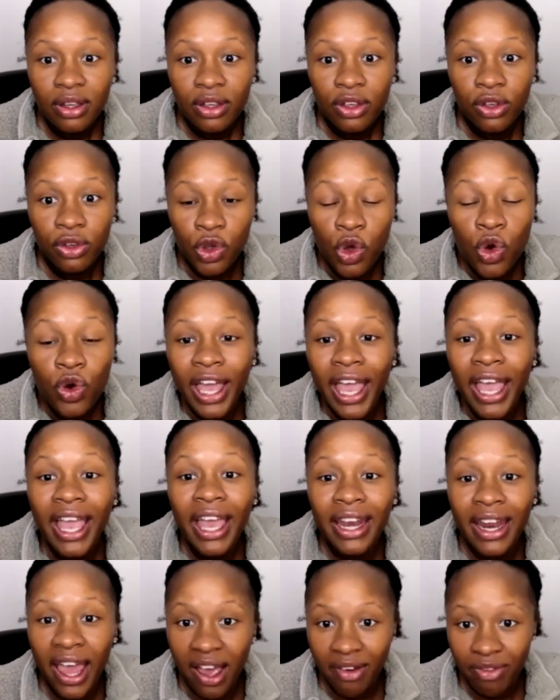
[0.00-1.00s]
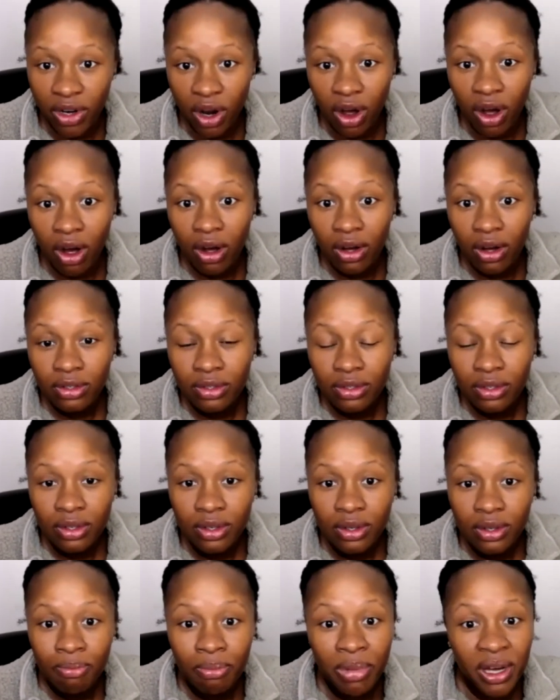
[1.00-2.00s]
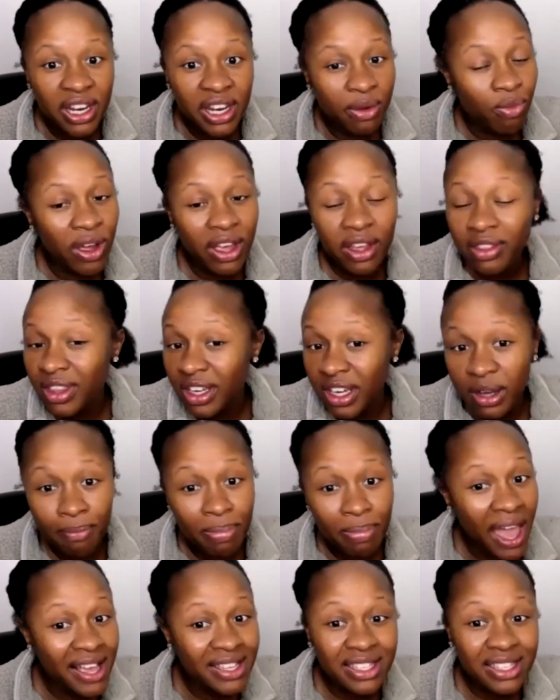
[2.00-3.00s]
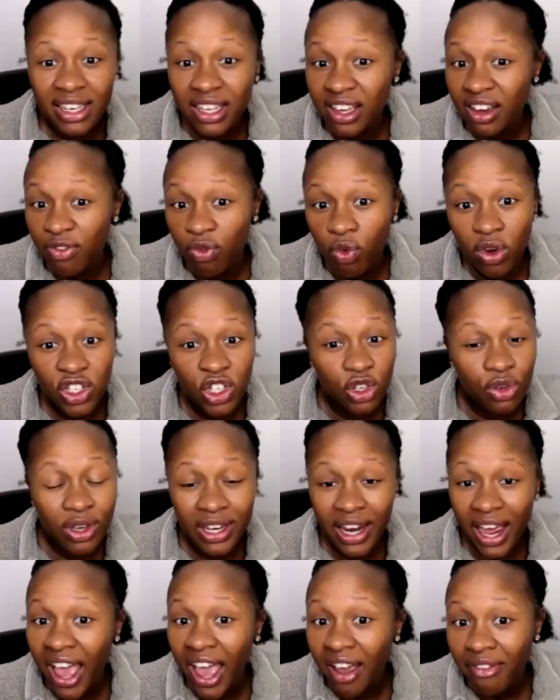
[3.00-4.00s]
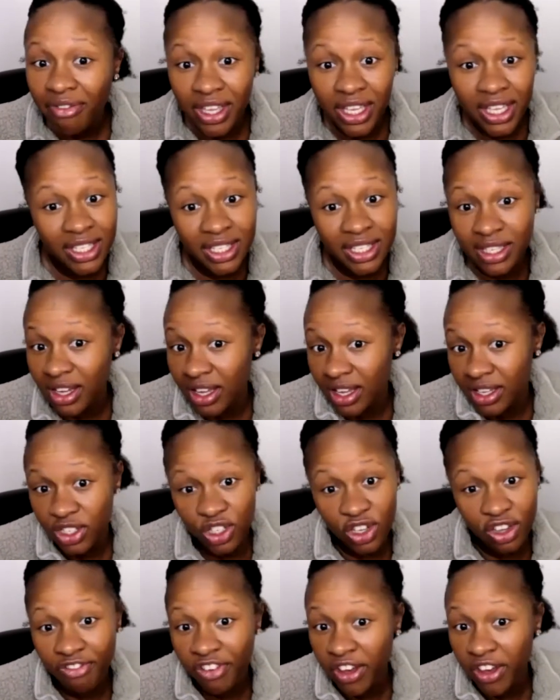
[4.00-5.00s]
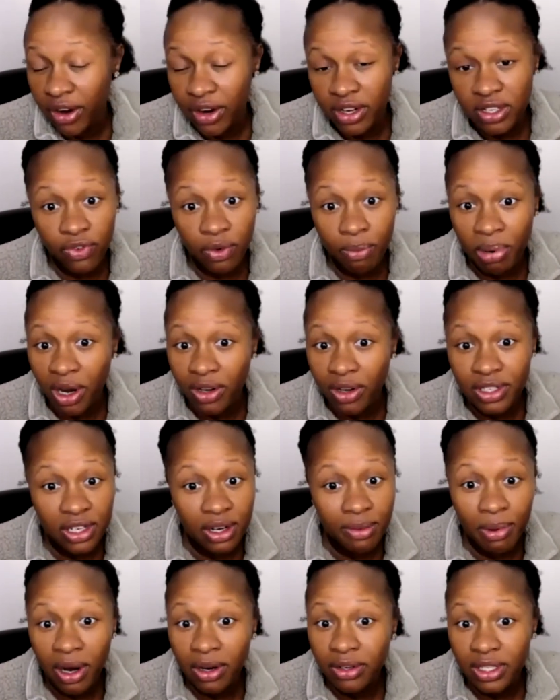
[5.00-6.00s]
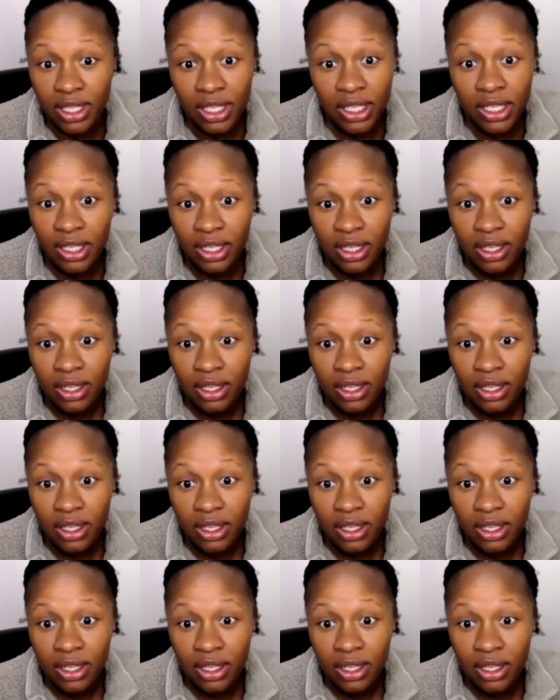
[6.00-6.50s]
You can have it all, but in the capacity of what you can have it it varies from person to person.